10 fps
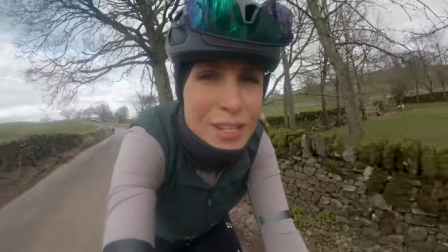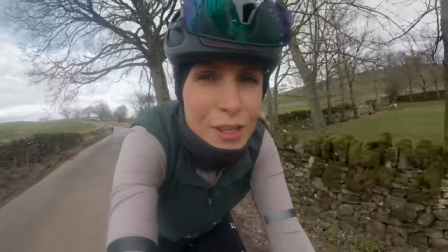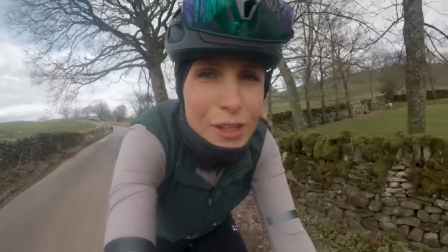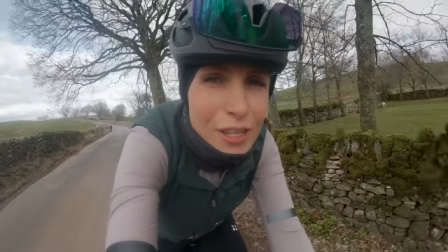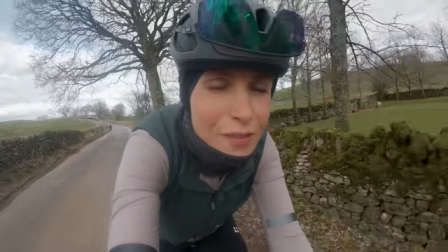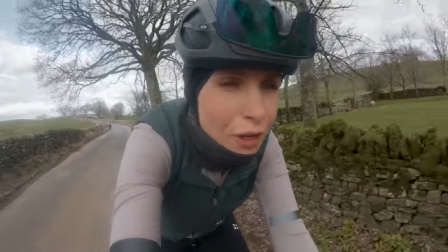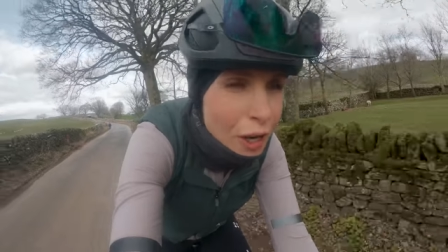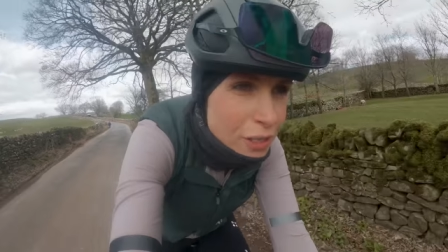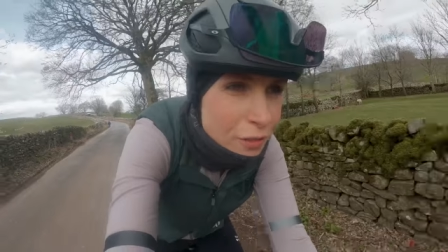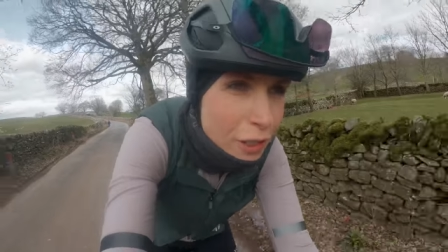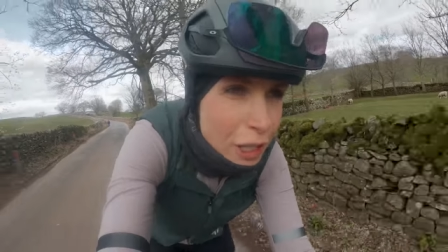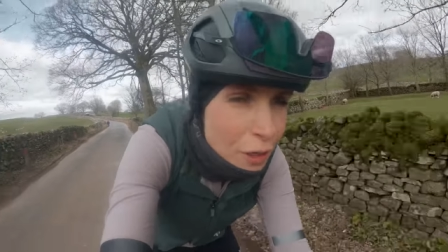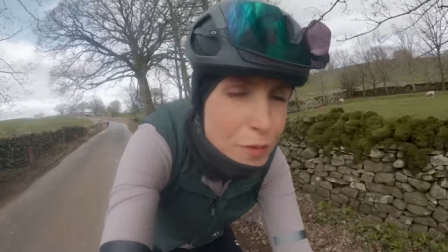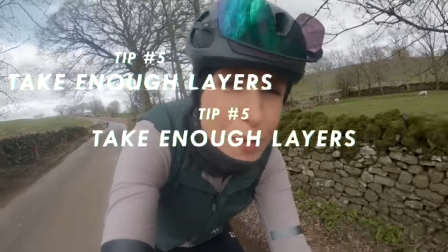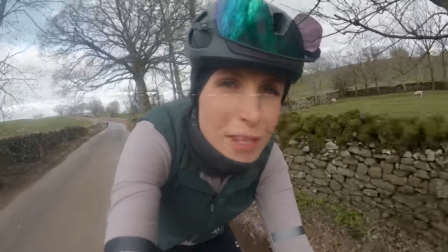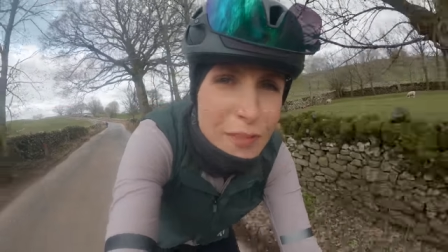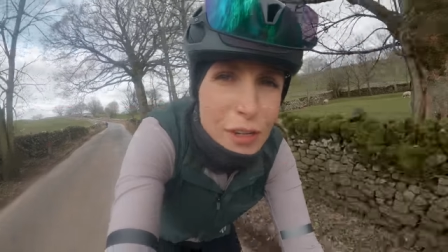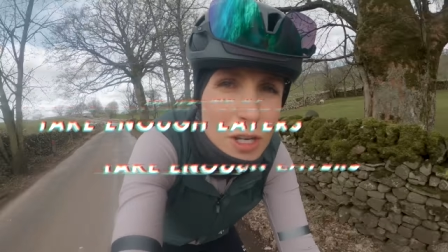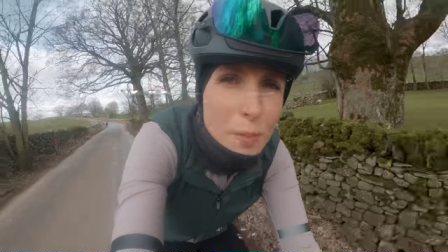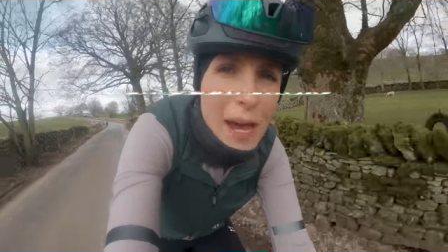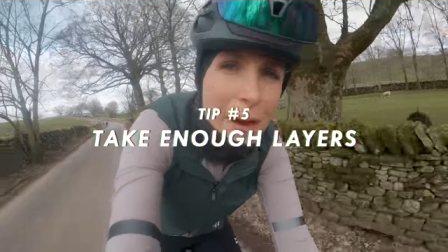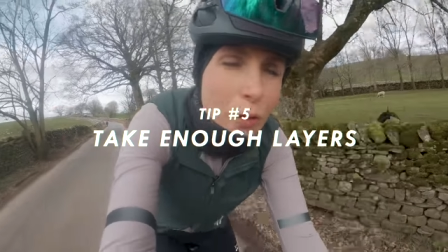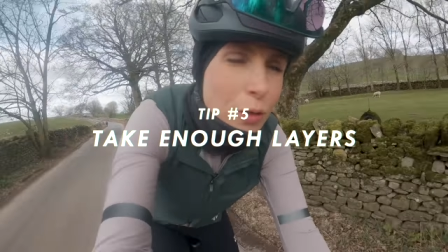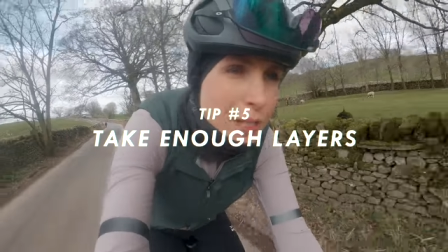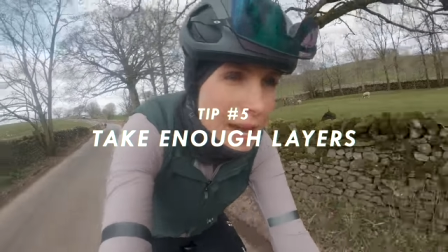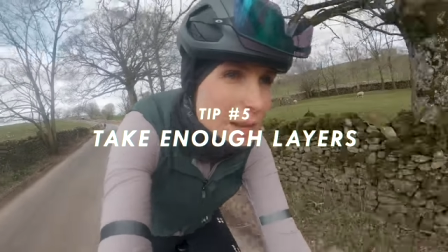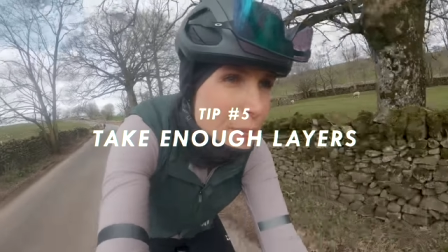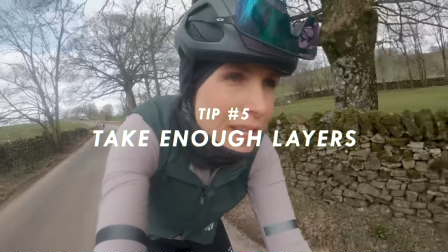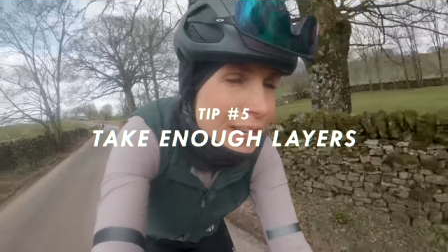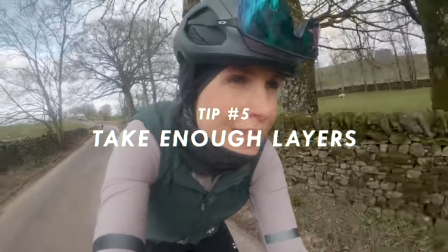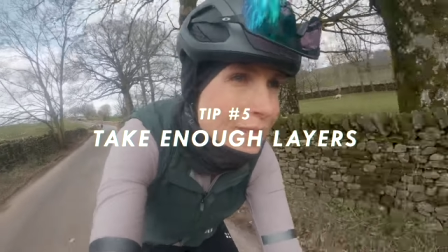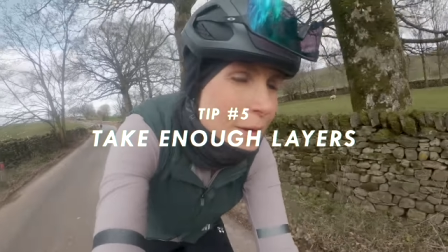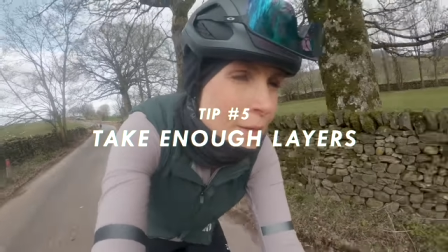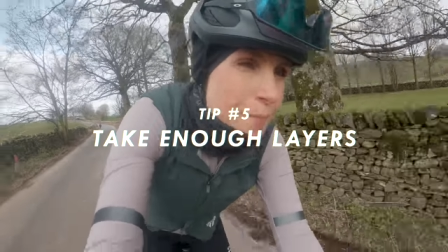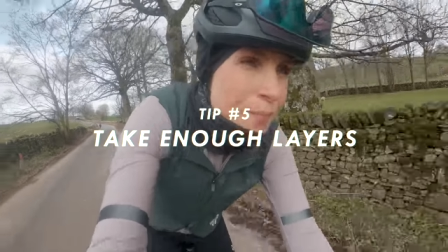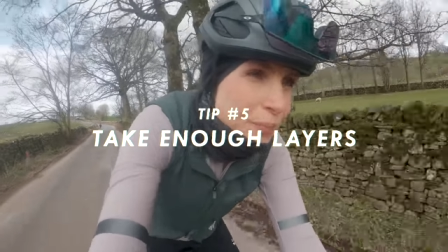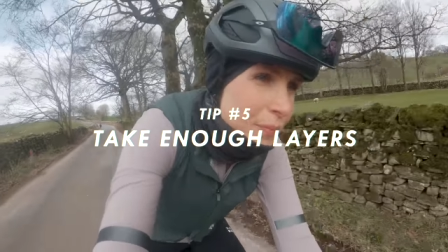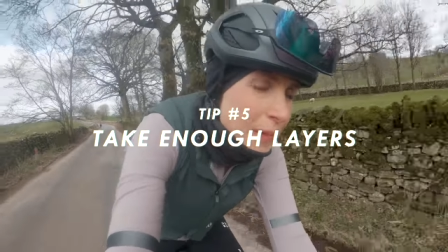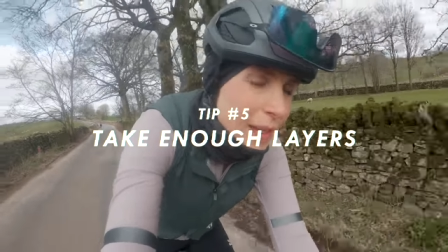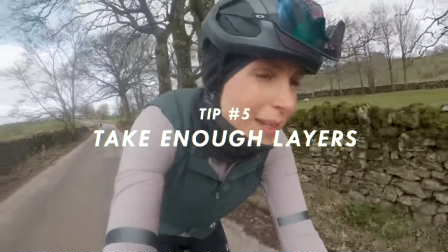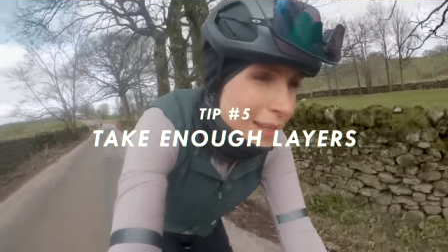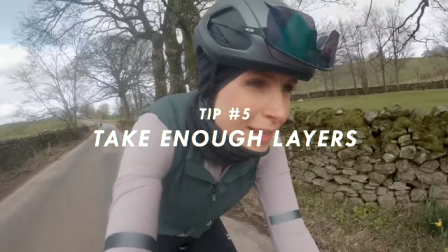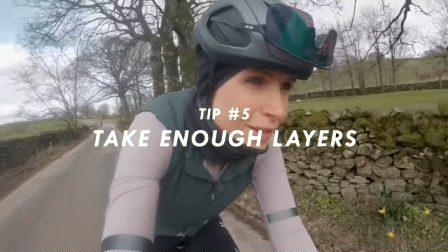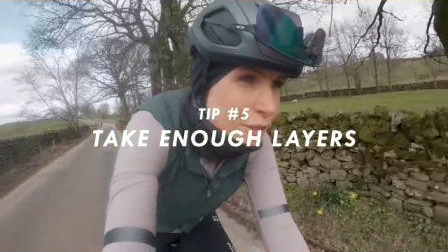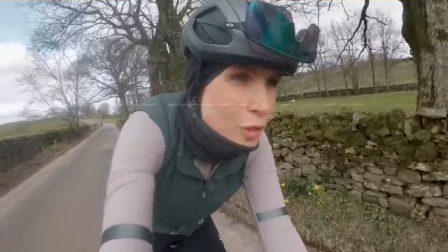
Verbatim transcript: sure that you've got enough clothes with you if you're going to be out all day because there's